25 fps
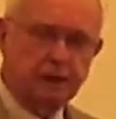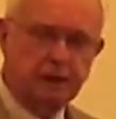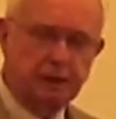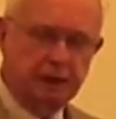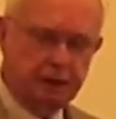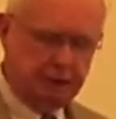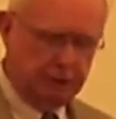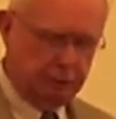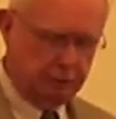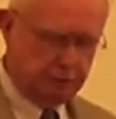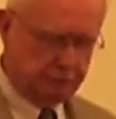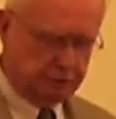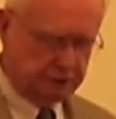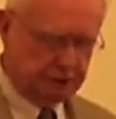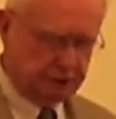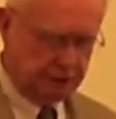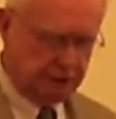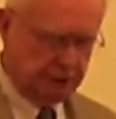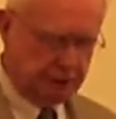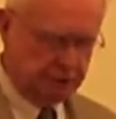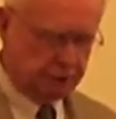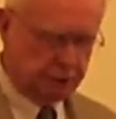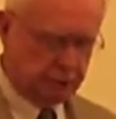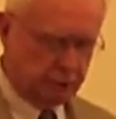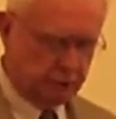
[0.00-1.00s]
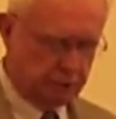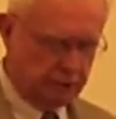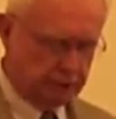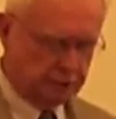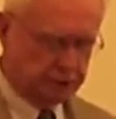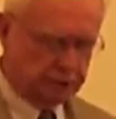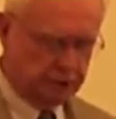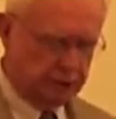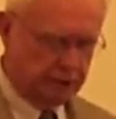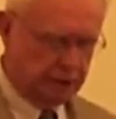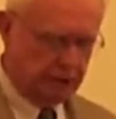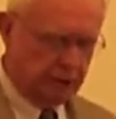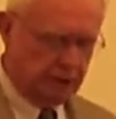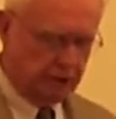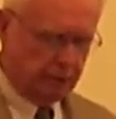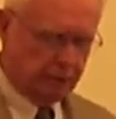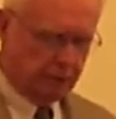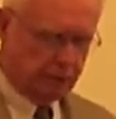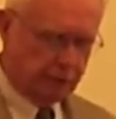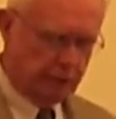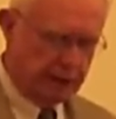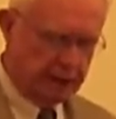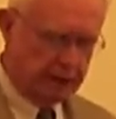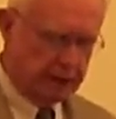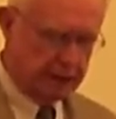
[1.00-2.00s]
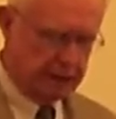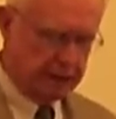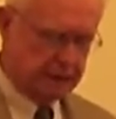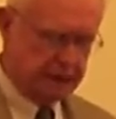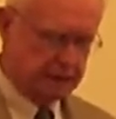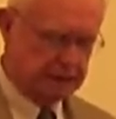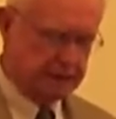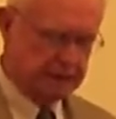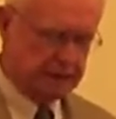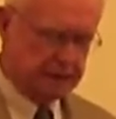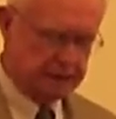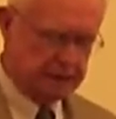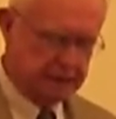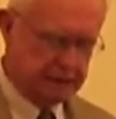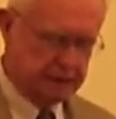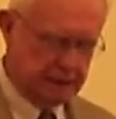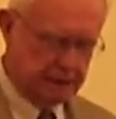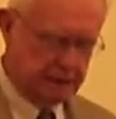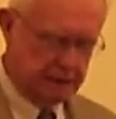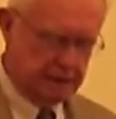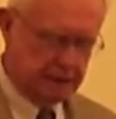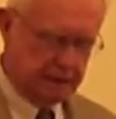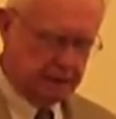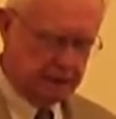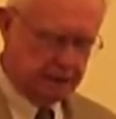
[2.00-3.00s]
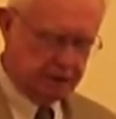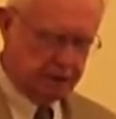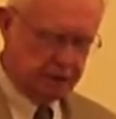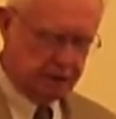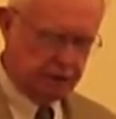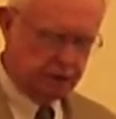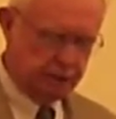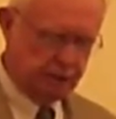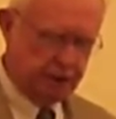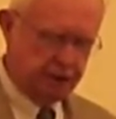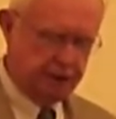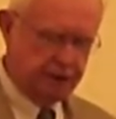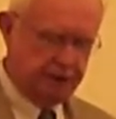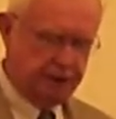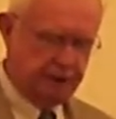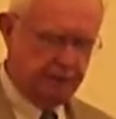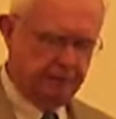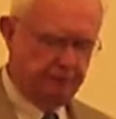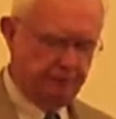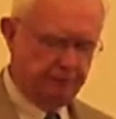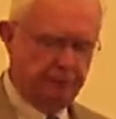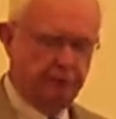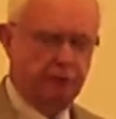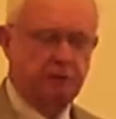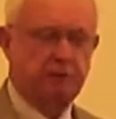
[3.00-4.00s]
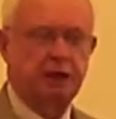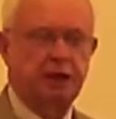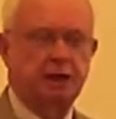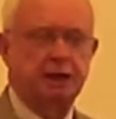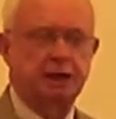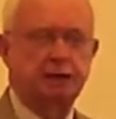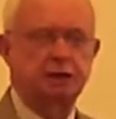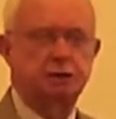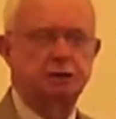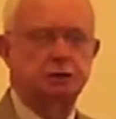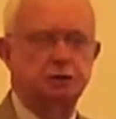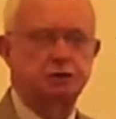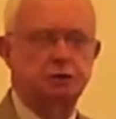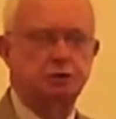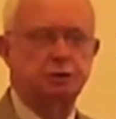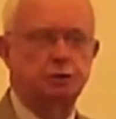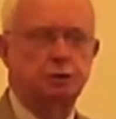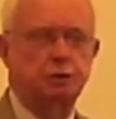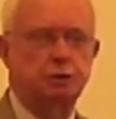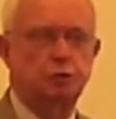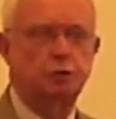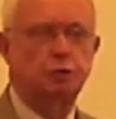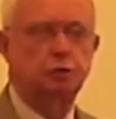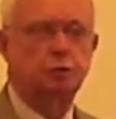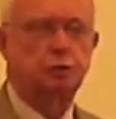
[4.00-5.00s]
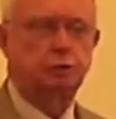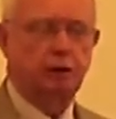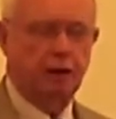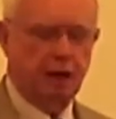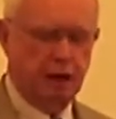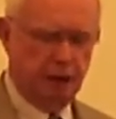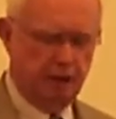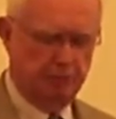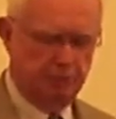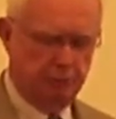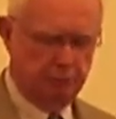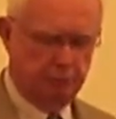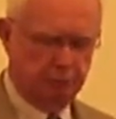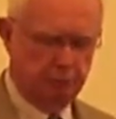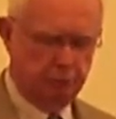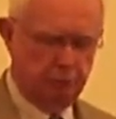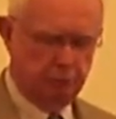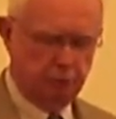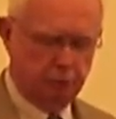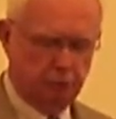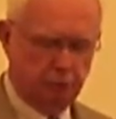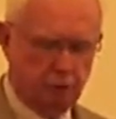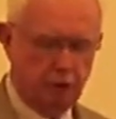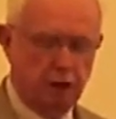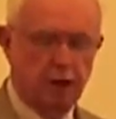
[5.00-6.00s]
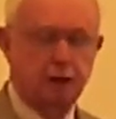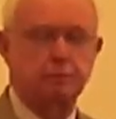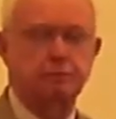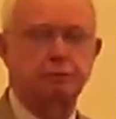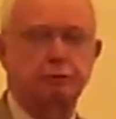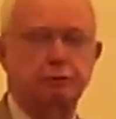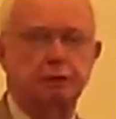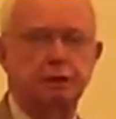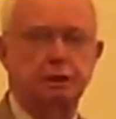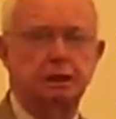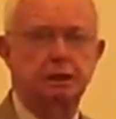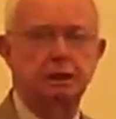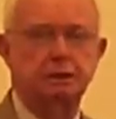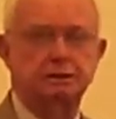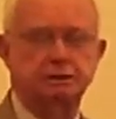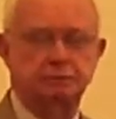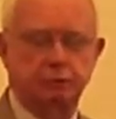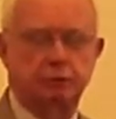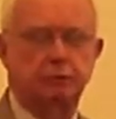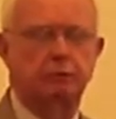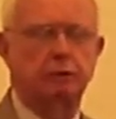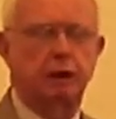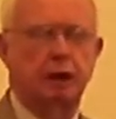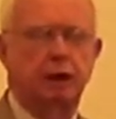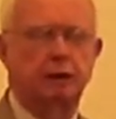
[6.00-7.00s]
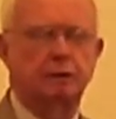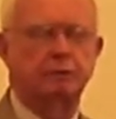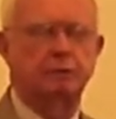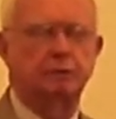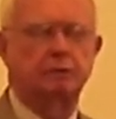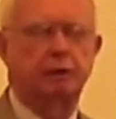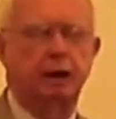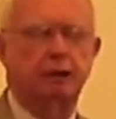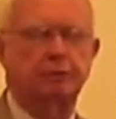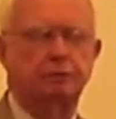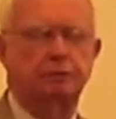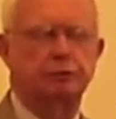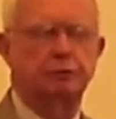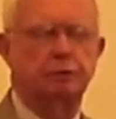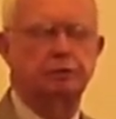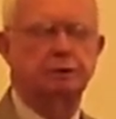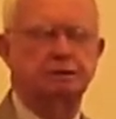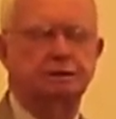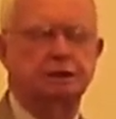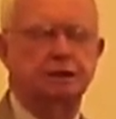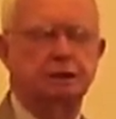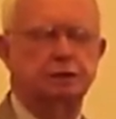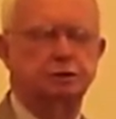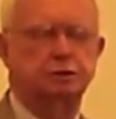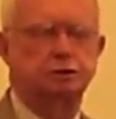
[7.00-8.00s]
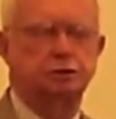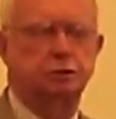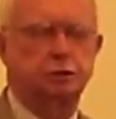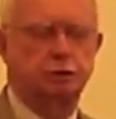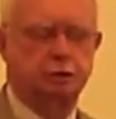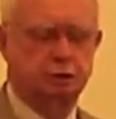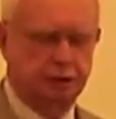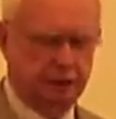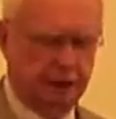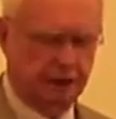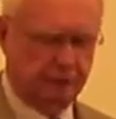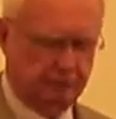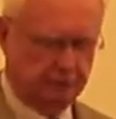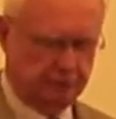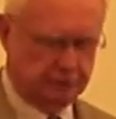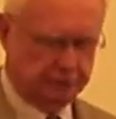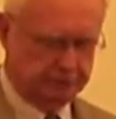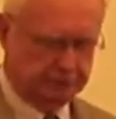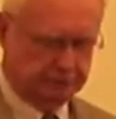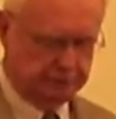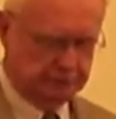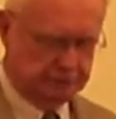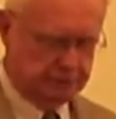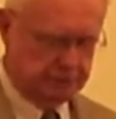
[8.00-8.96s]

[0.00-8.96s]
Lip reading: and the dressage horse Ray Ace. She trained him from age 2 up through the Grand Prix, up through the St. George level.